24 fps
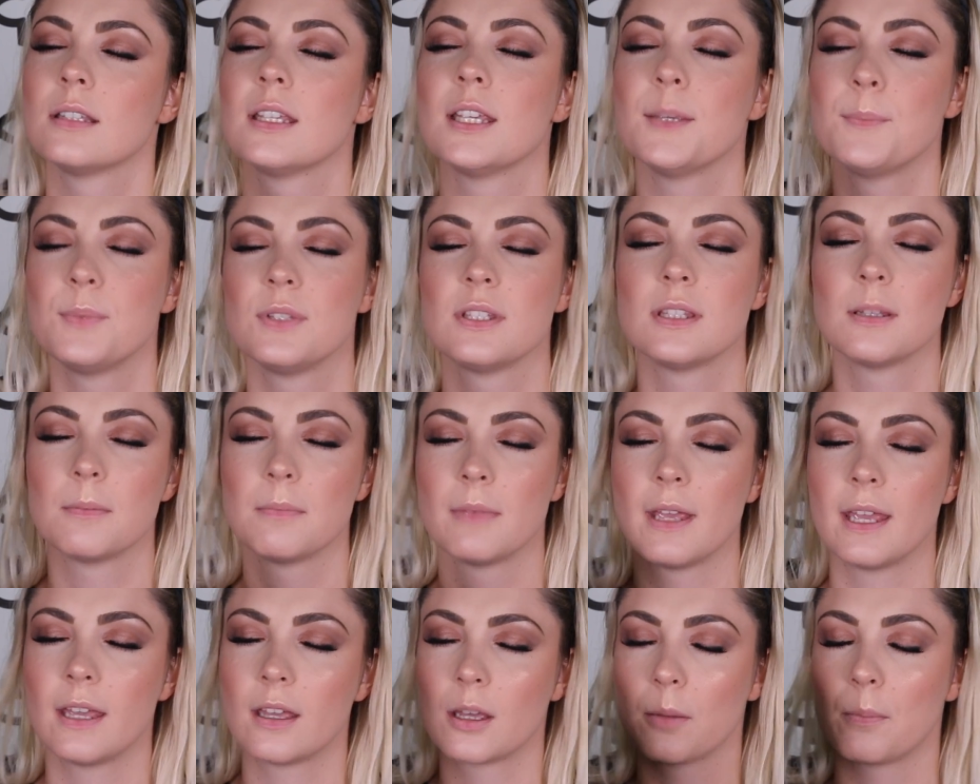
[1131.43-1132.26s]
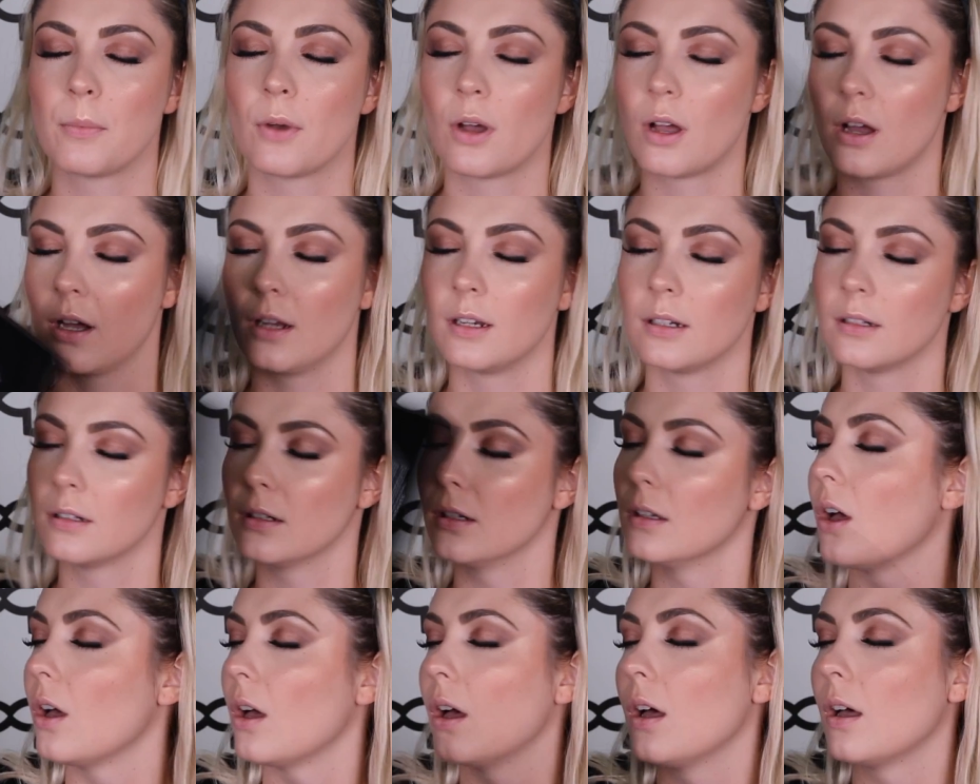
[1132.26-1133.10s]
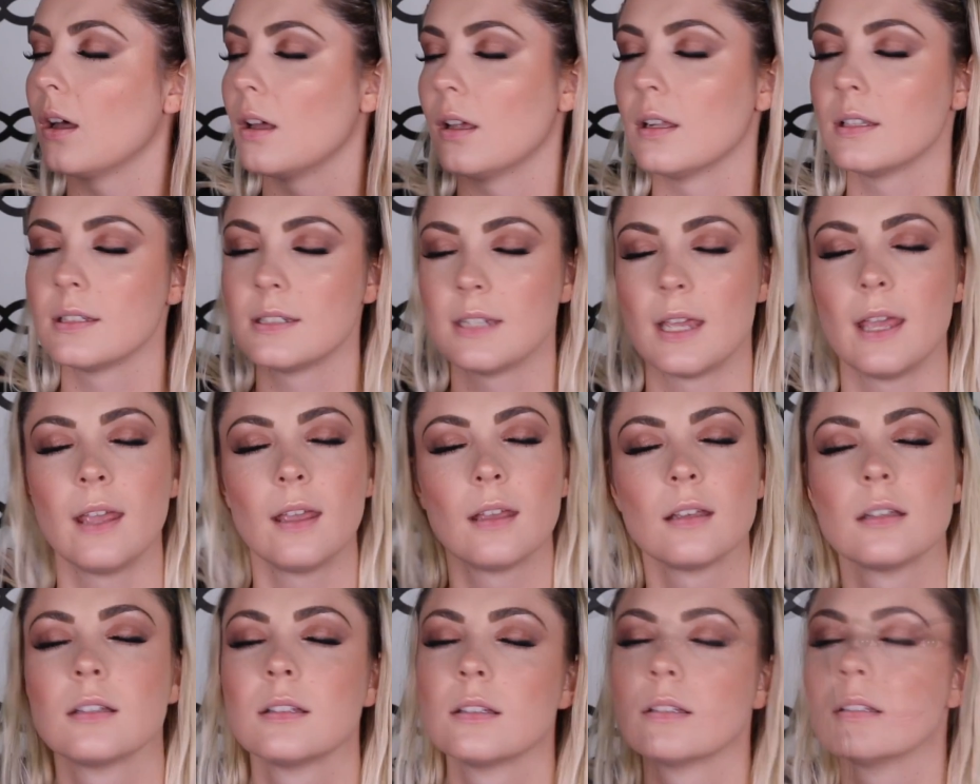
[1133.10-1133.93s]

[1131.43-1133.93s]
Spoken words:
keeps the makeup on all day.